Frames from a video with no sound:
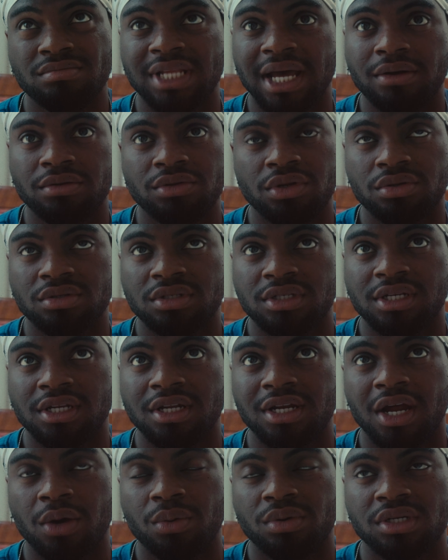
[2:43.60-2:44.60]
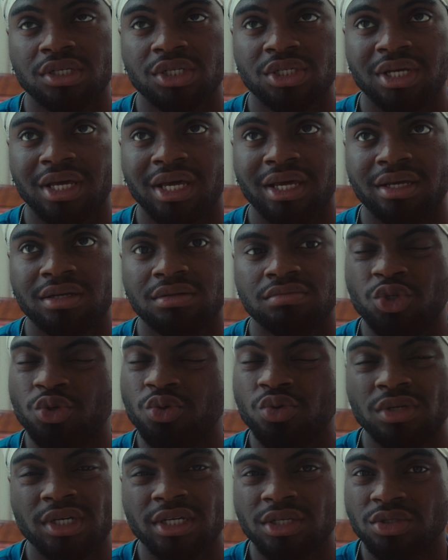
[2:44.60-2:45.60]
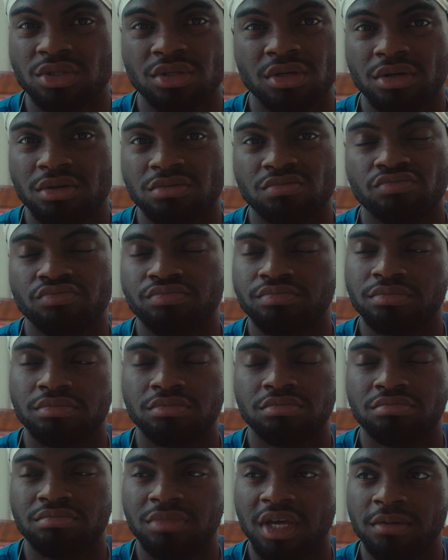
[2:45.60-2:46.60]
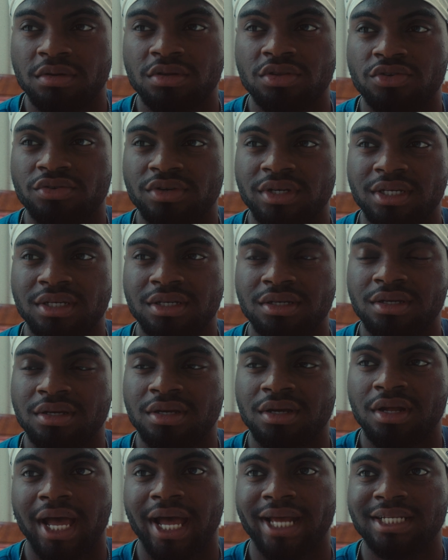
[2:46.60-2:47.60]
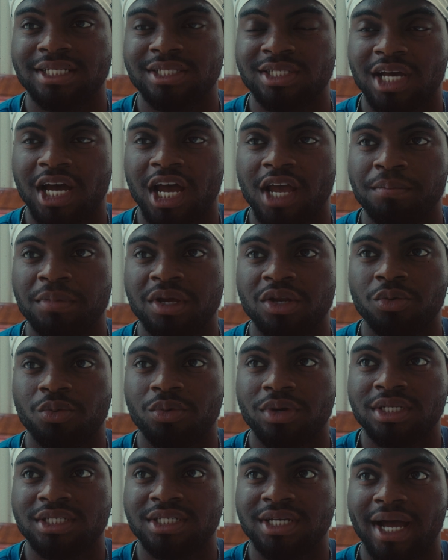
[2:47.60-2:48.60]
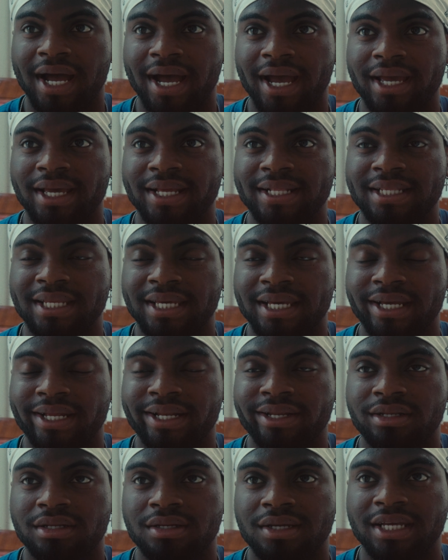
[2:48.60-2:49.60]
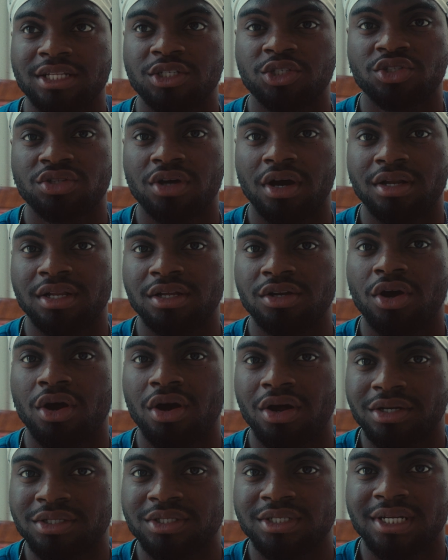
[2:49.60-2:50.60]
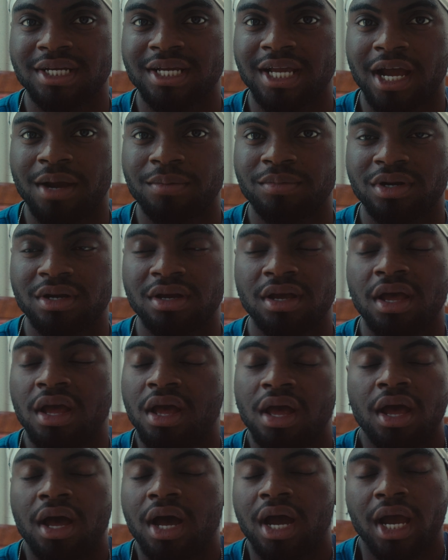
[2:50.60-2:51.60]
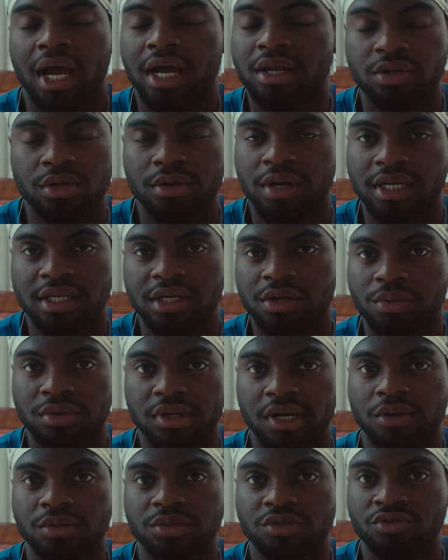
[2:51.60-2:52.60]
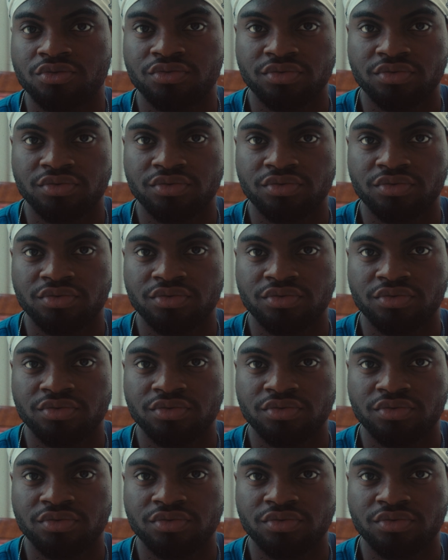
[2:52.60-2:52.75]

downloaded it, I want to say 2 years ago, maybe 3. At the time in which I did install it onto the camera, I had no idea what I was